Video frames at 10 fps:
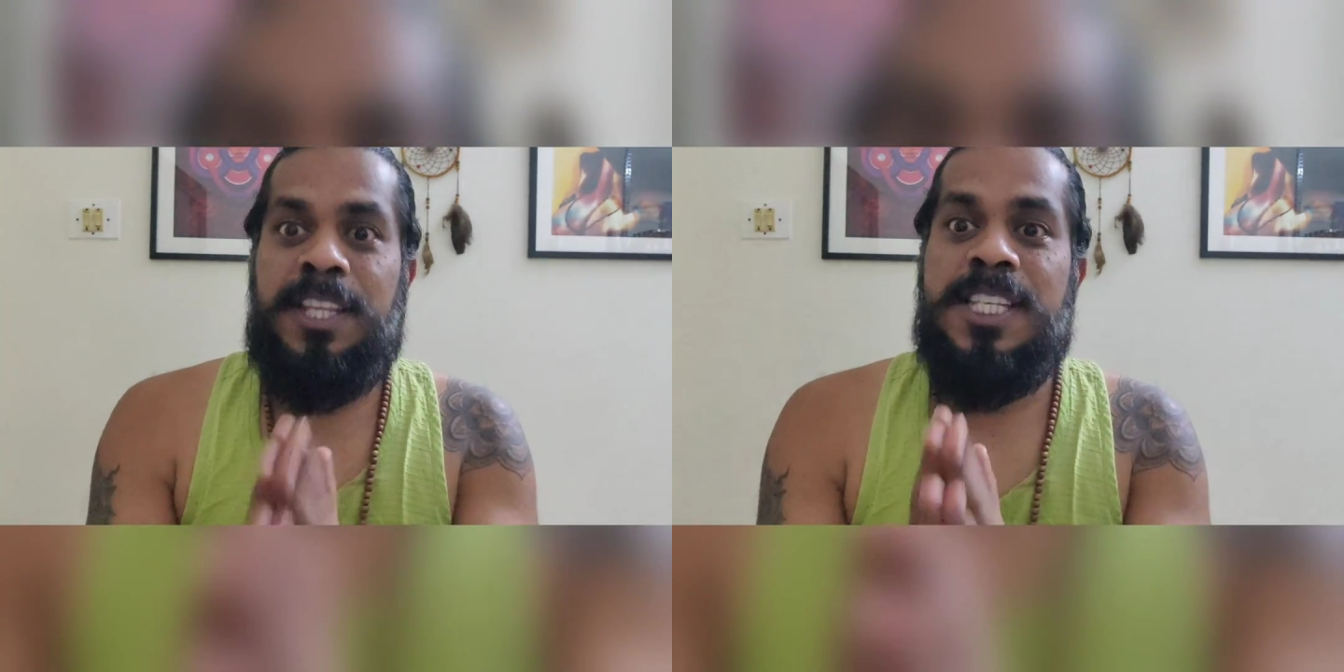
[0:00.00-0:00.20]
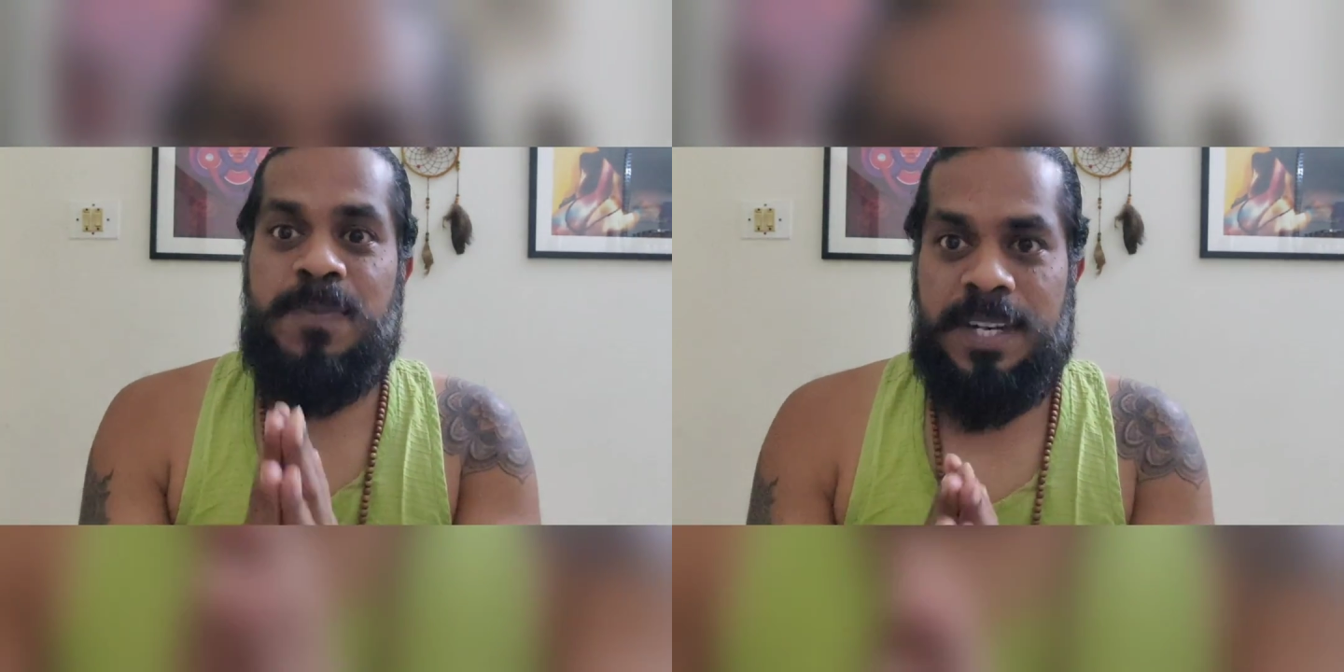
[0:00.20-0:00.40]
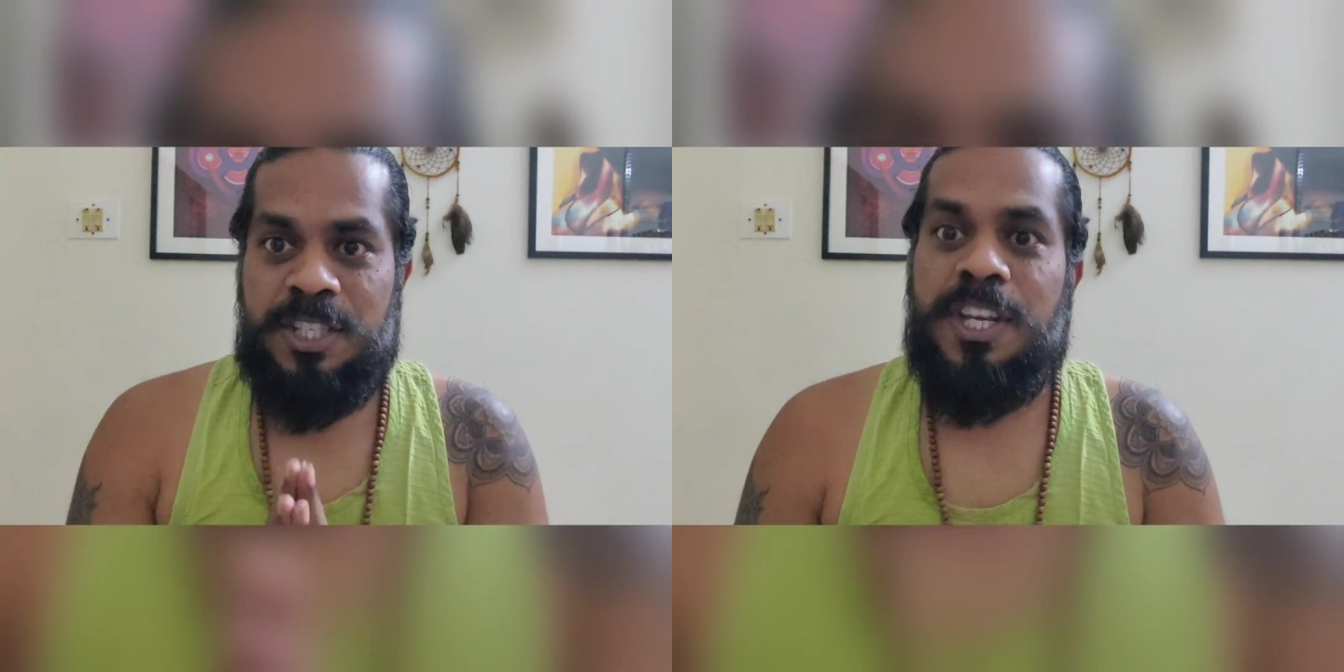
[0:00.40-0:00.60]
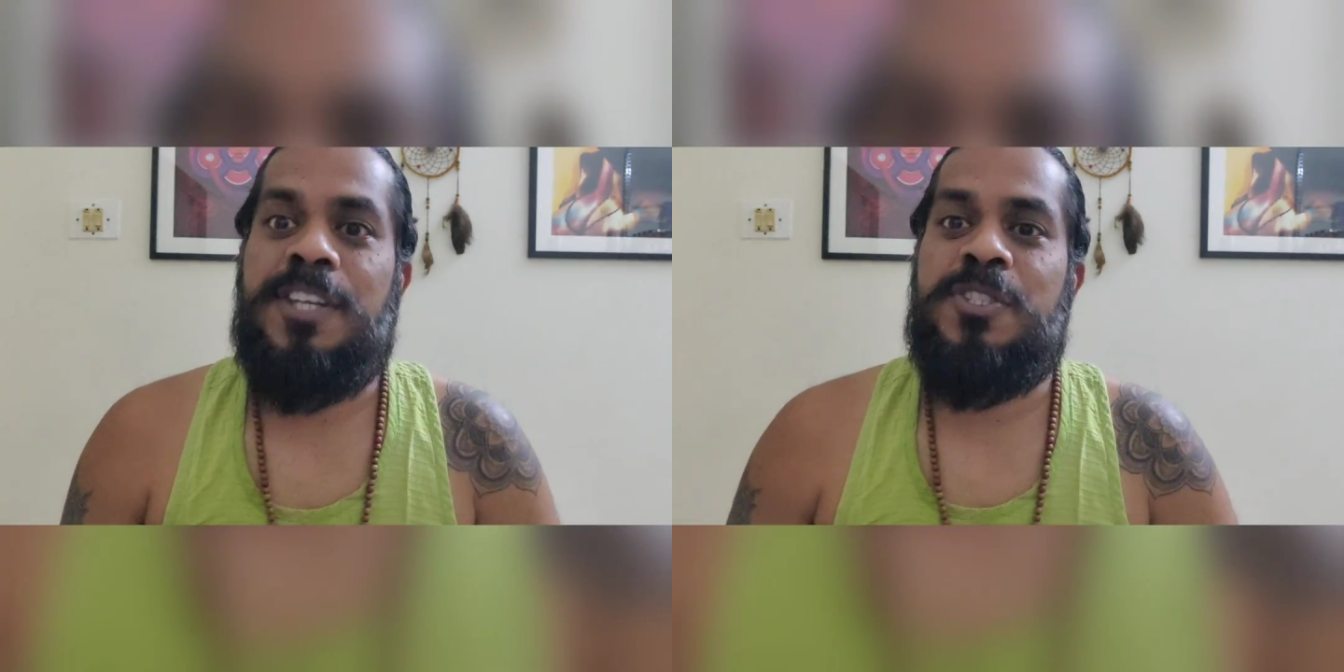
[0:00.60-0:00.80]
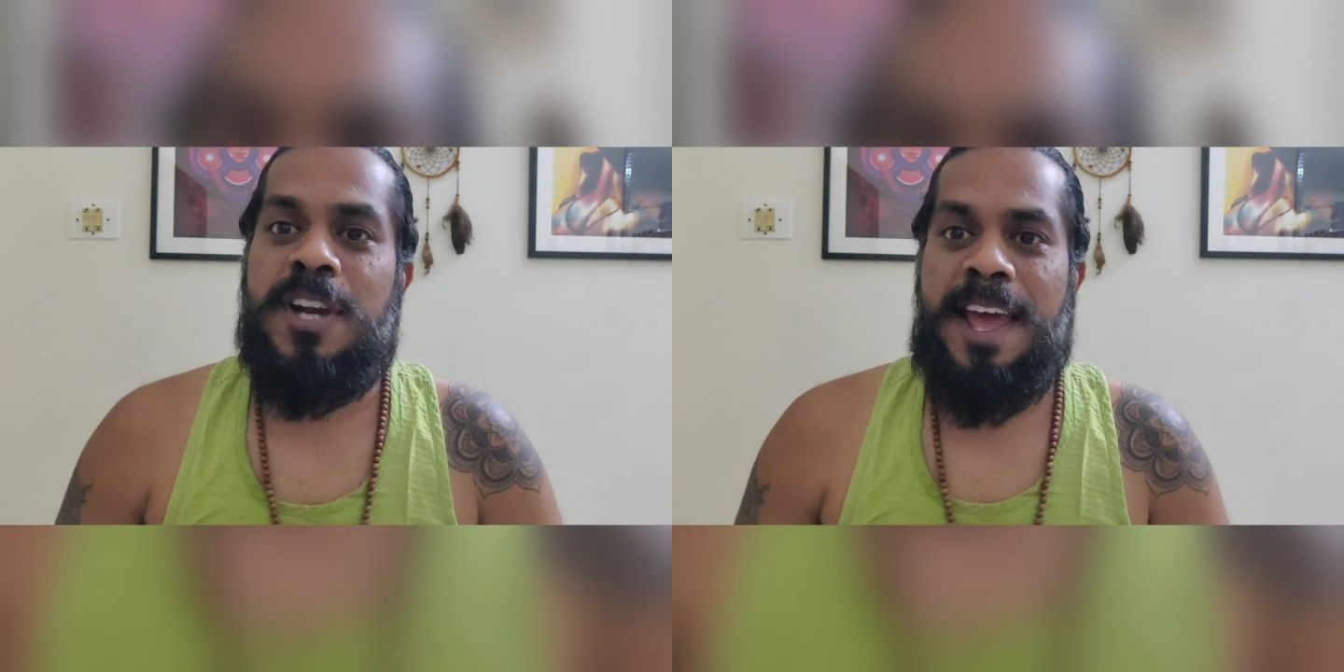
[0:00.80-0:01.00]
this will
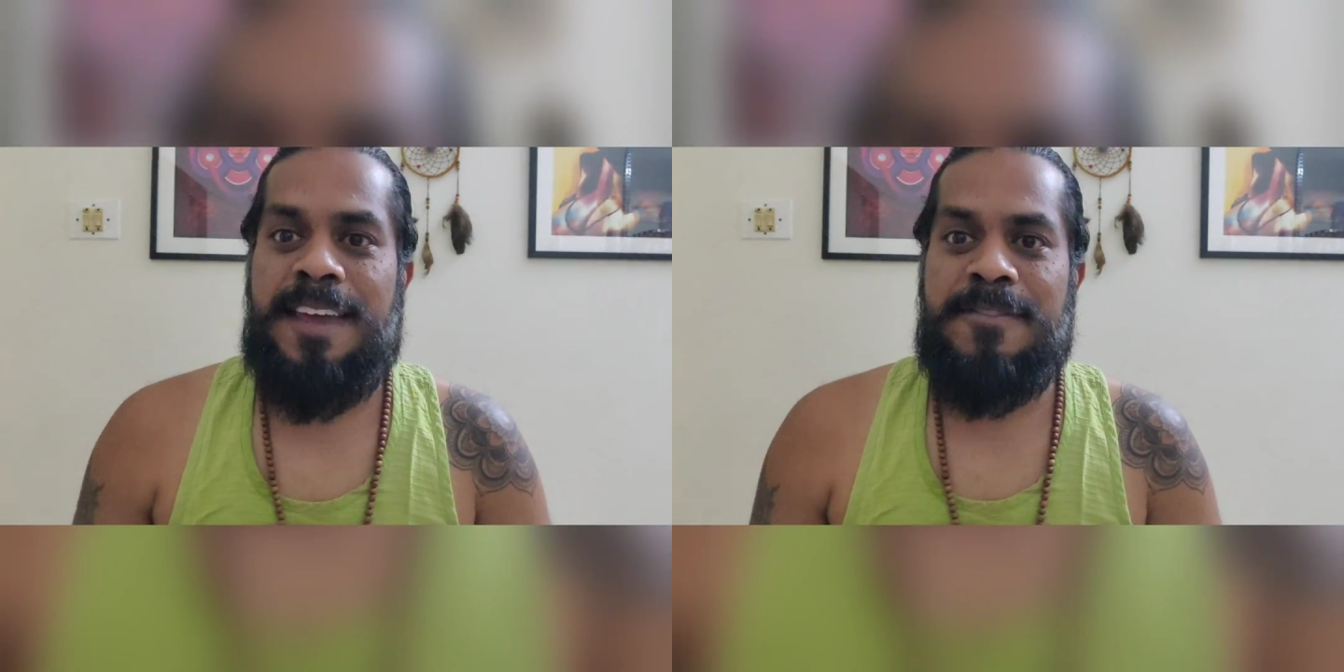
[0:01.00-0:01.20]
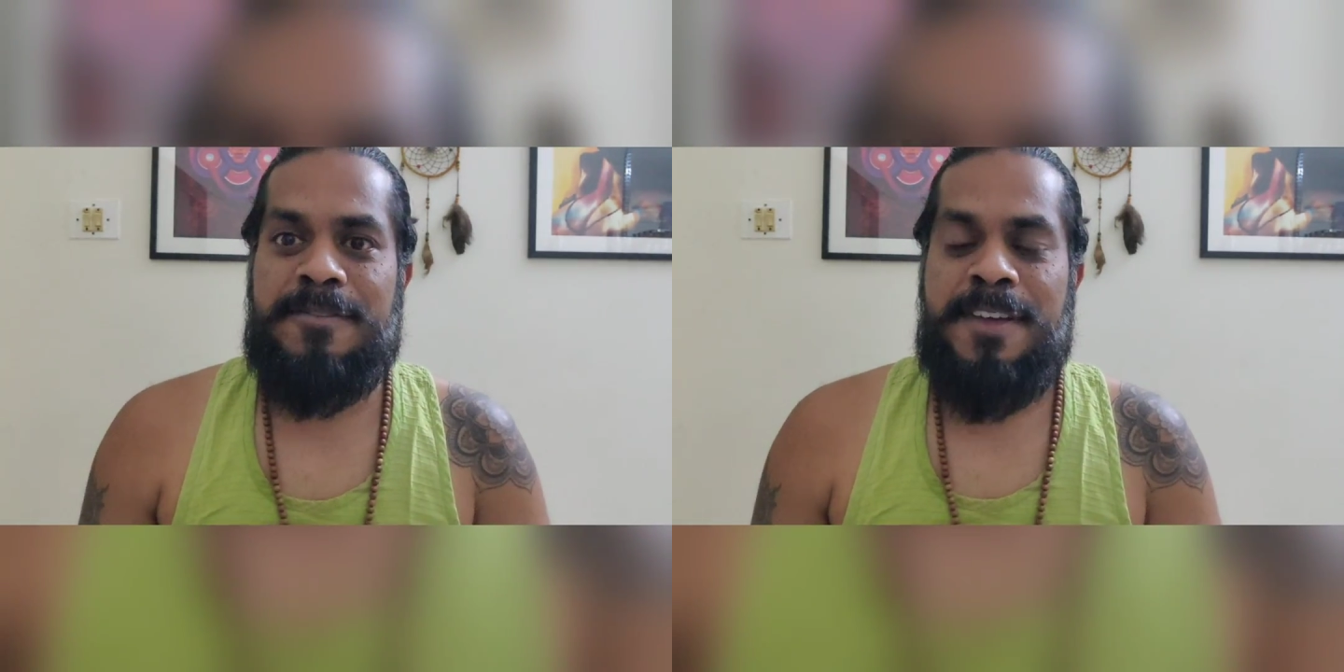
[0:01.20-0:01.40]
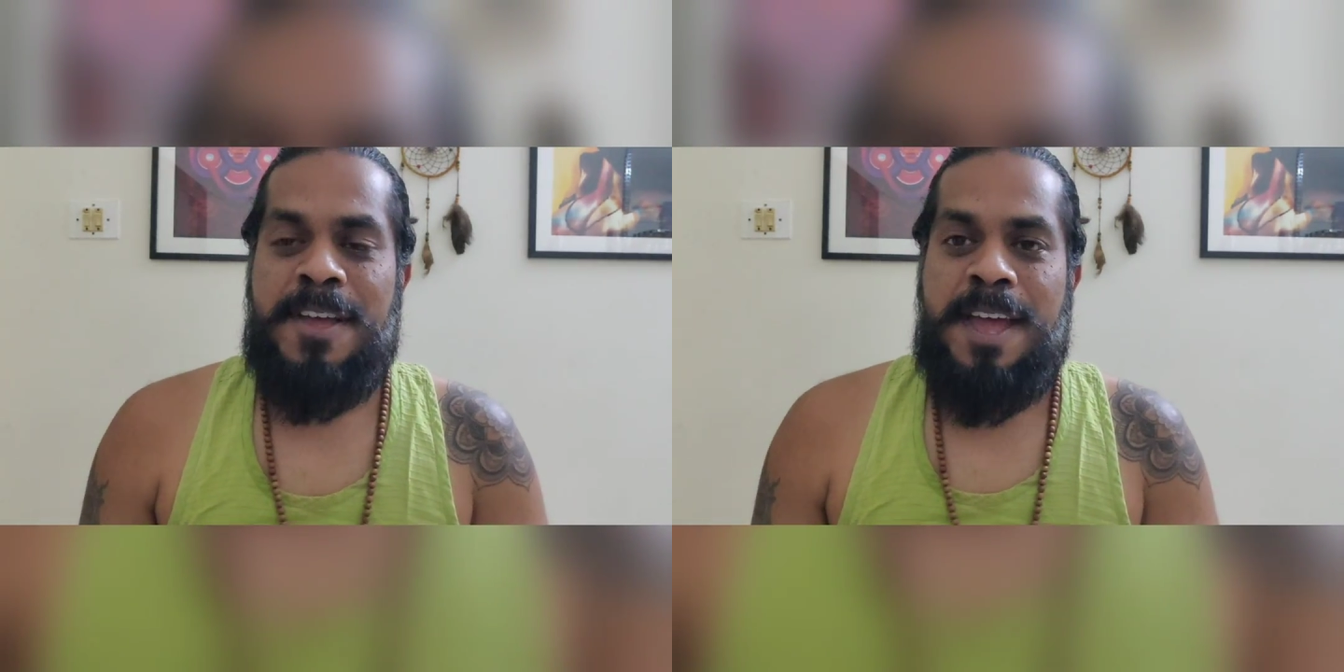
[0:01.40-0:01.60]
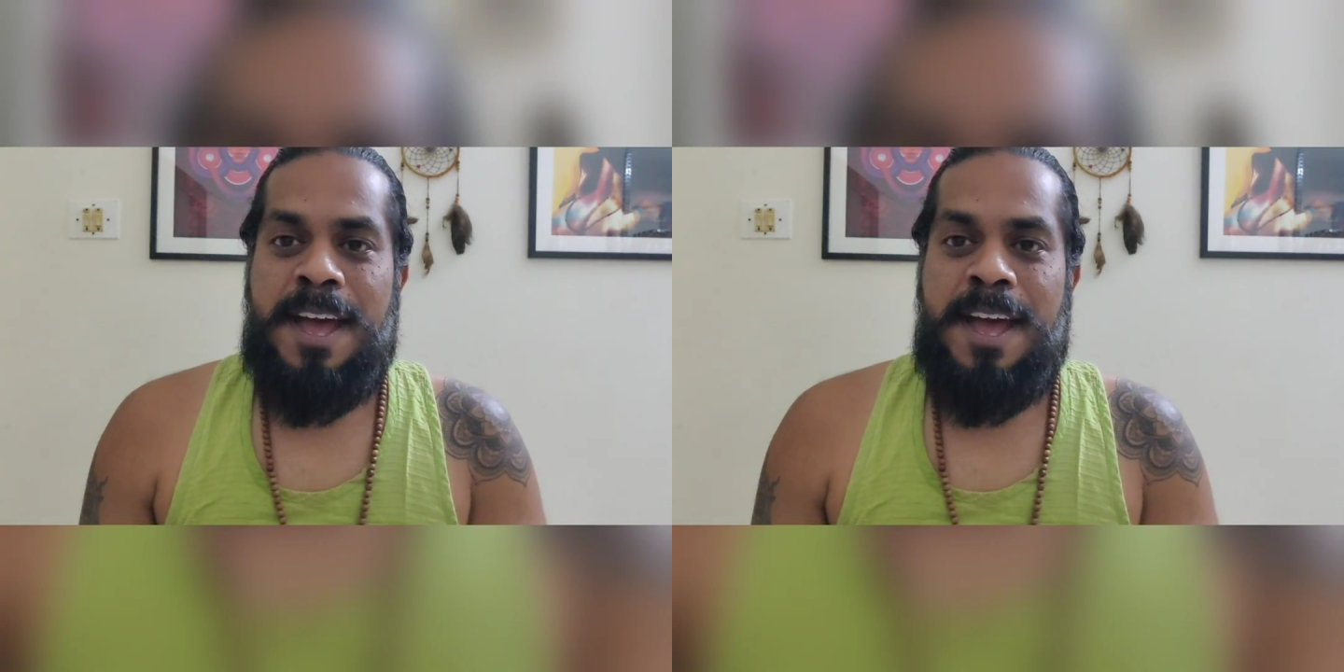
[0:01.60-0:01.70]
change your life.